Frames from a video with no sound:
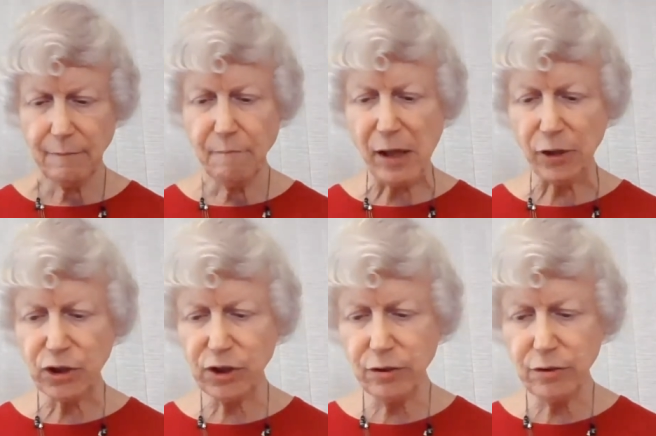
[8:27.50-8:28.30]
Male
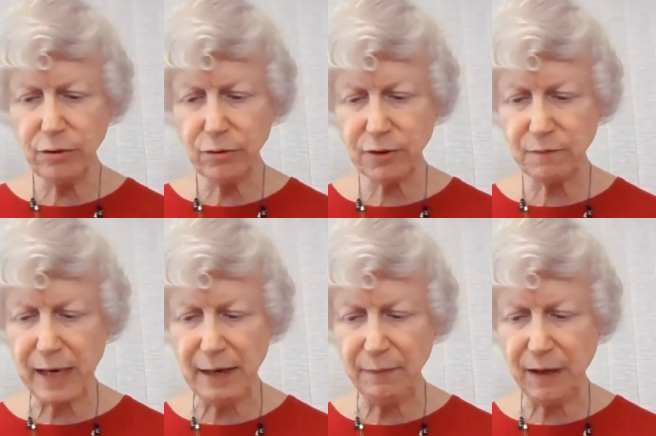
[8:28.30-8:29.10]
shoes
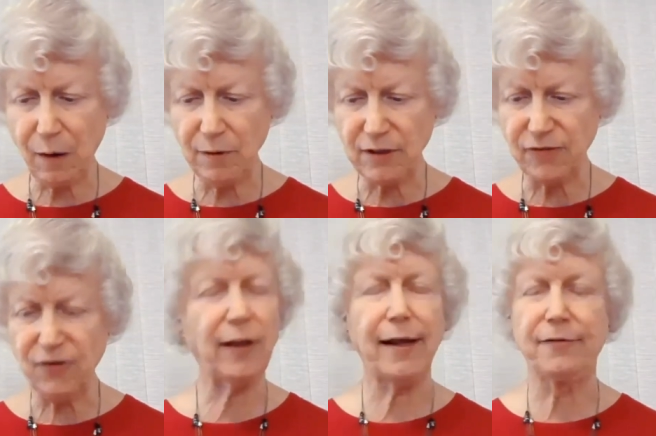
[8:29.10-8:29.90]
made me always
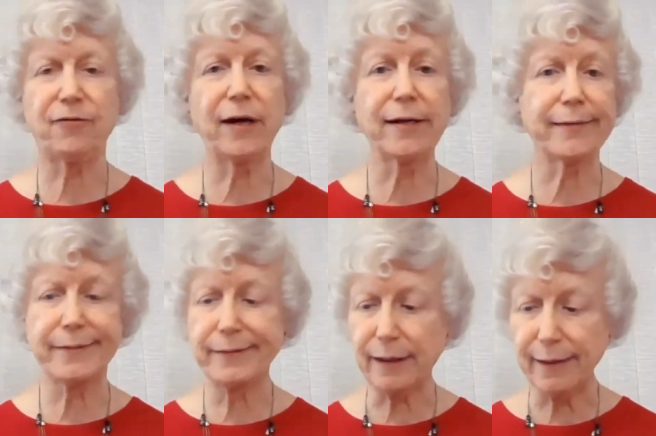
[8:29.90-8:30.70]
feel like
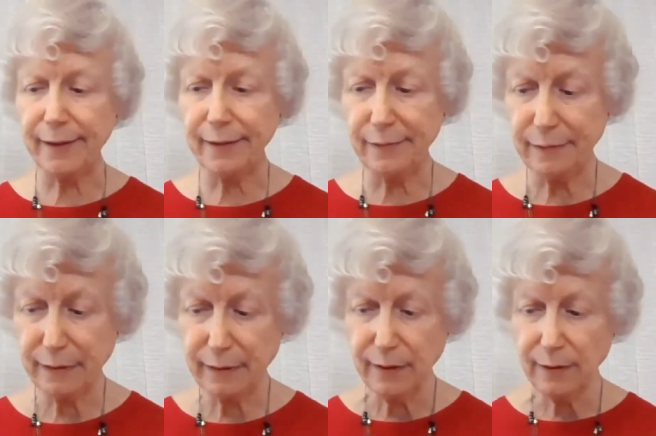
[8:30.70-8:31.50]
Frankenstein.
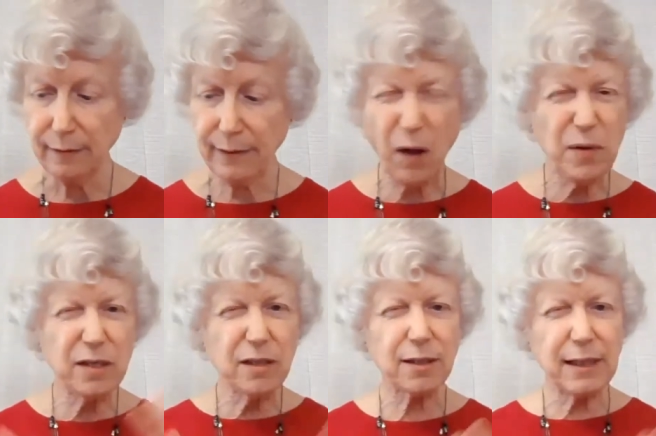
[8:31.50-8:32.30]
They
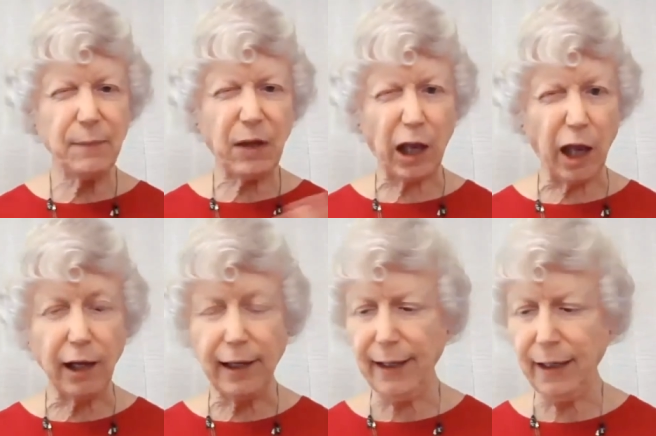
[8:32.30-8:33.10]
always just seemed
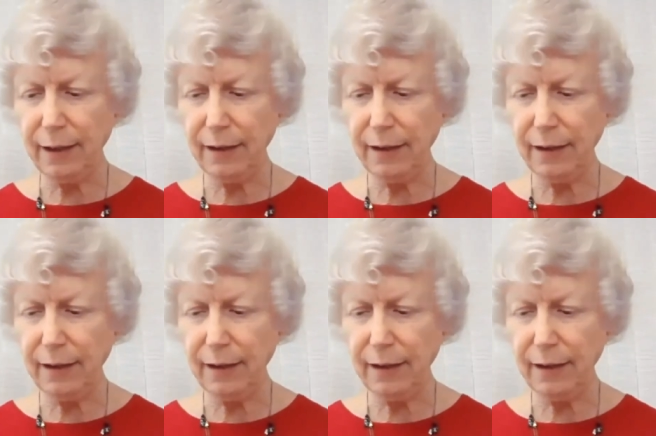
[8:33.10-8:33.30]
clunky